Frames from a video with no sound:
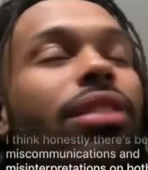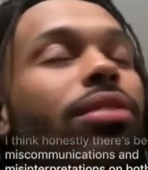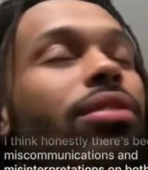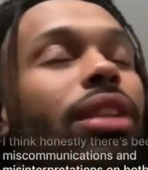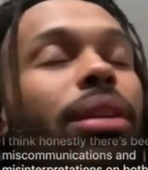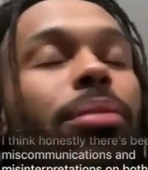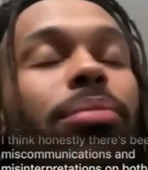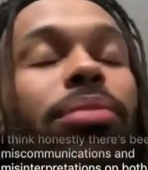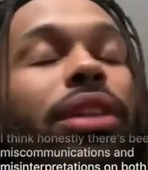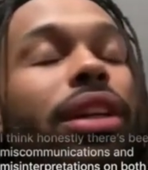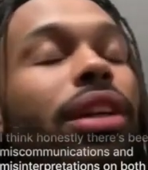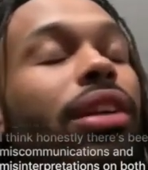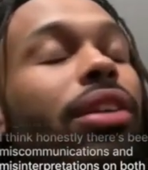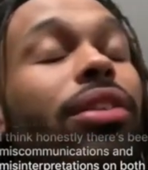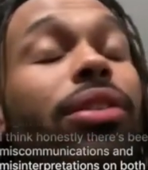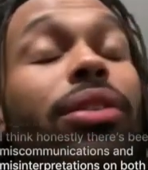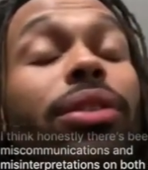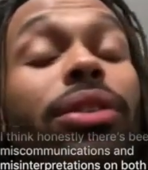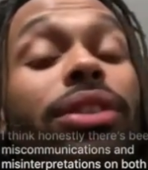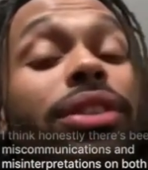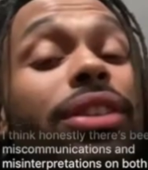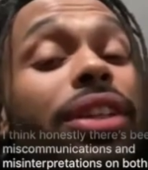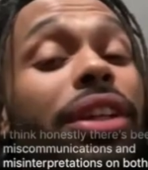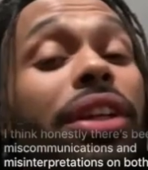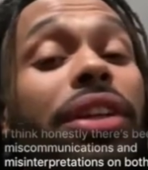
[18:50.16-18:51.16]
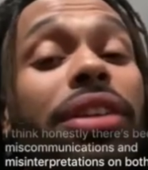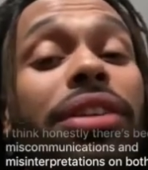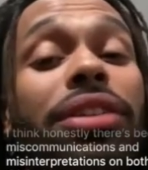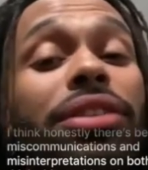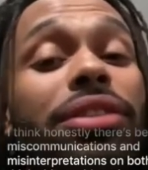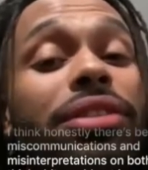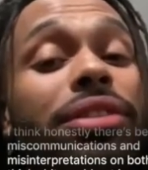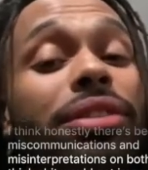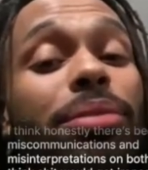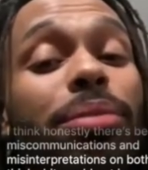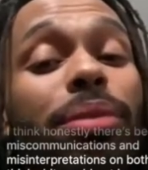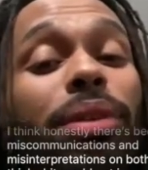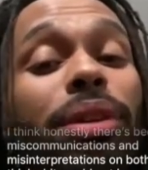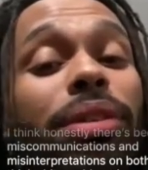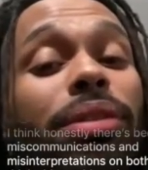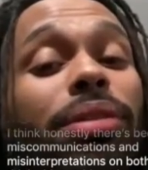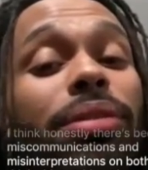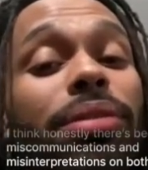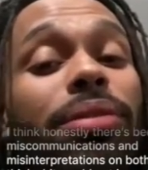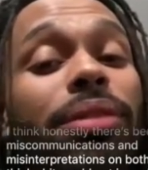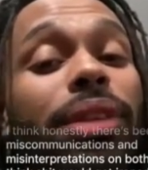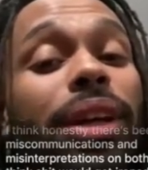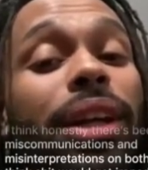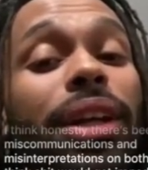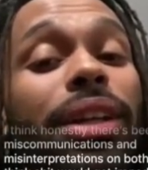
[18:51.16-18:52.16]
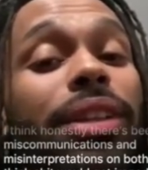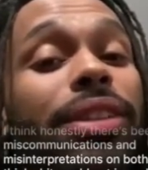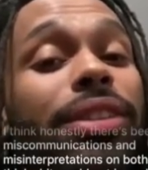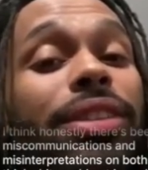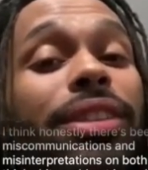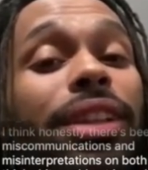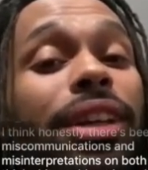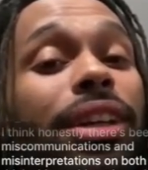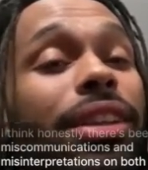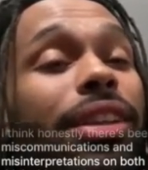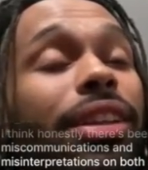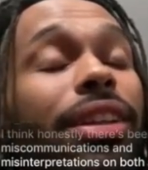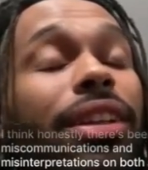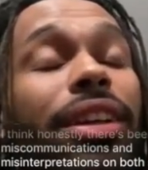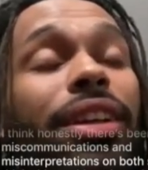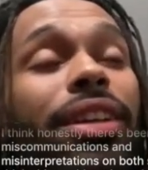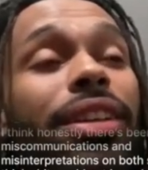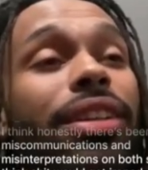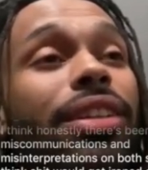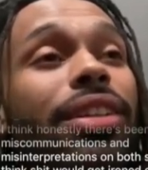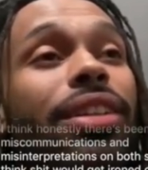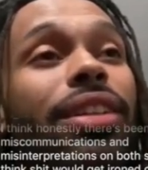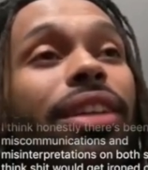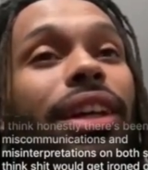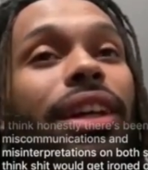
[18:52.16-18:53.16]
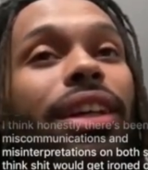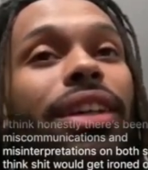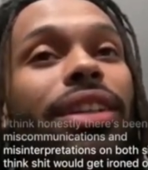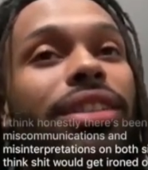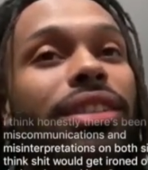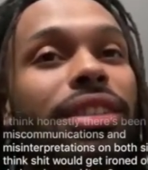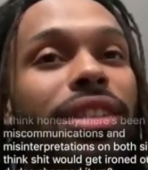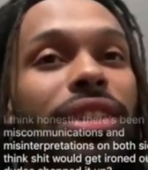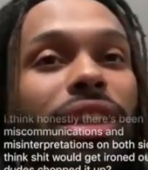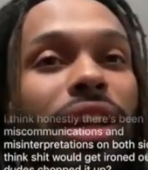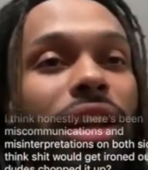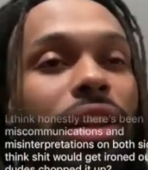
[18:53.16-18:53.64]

I'm telling you, it's the industry, bro. Like, it's nothing other than the